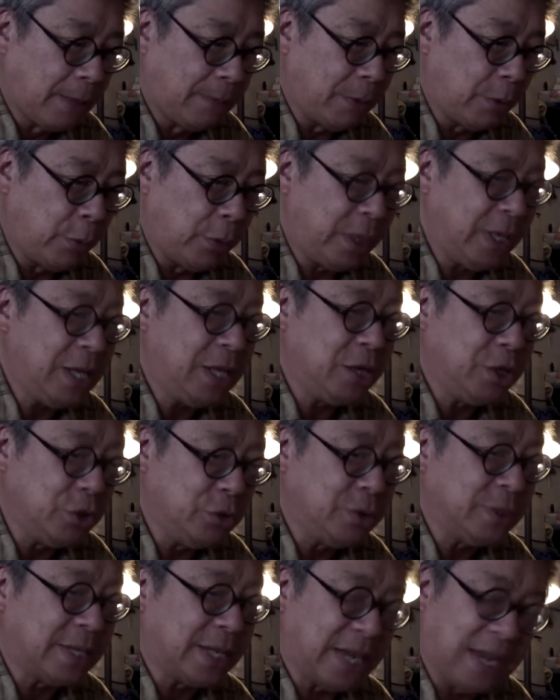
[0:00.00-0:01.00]
but we didn't
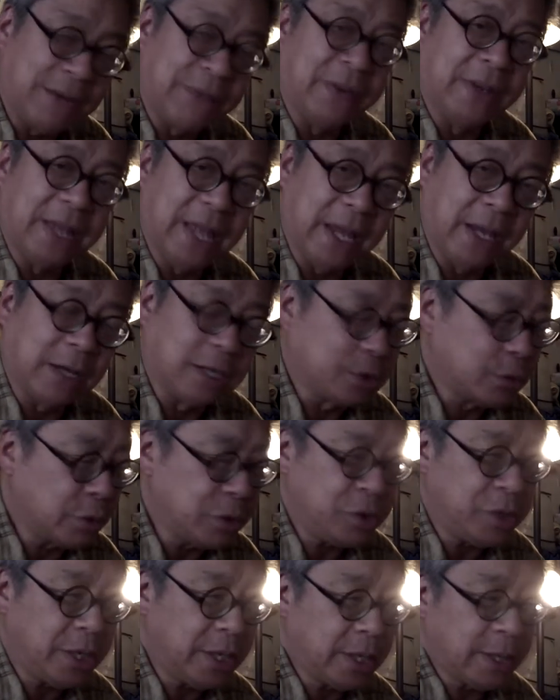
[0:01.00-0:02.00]
use it every day because
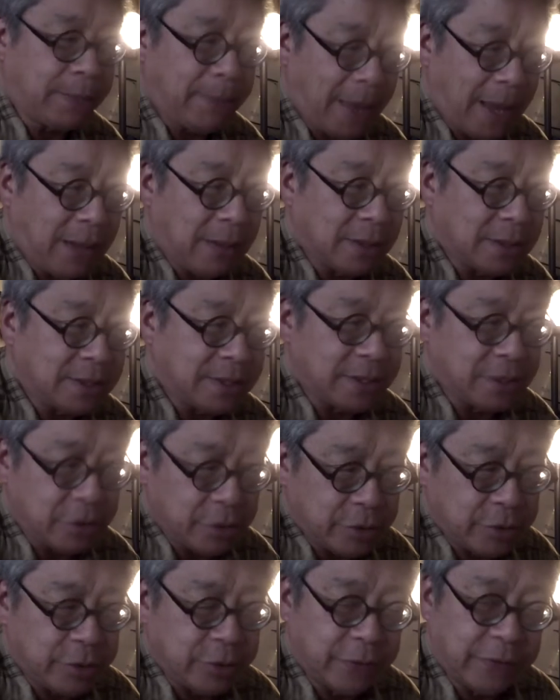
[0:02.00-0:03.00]
once you get a balance in,
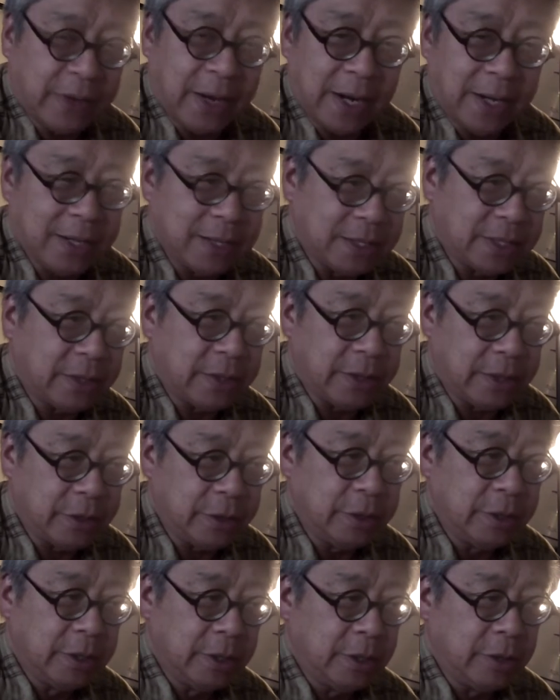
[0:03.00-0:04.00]
you, you've got until then,